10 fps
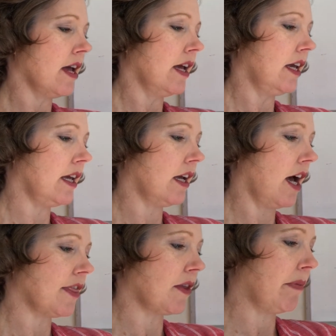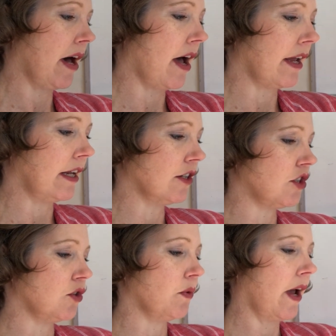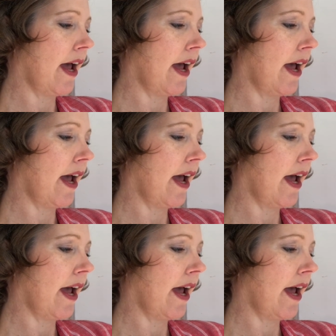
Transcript: He cut the pie into